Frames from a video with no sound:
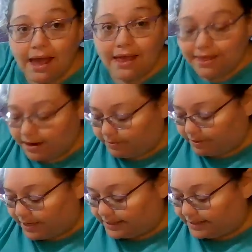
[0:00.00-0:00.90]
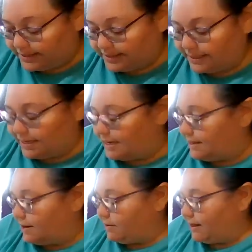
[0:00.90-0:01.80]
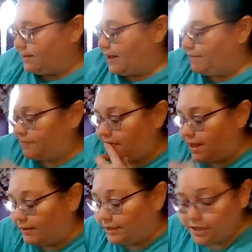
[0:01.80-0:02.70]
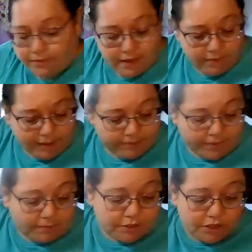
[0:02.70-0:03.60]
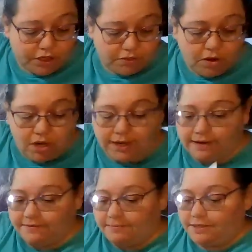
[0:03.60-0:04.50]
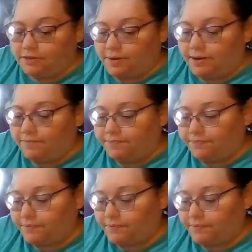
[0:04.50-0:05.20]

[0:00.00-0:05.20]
And then we'll stick it in there like that. Now let's do another one. I'm just going to do all 8 of them this way.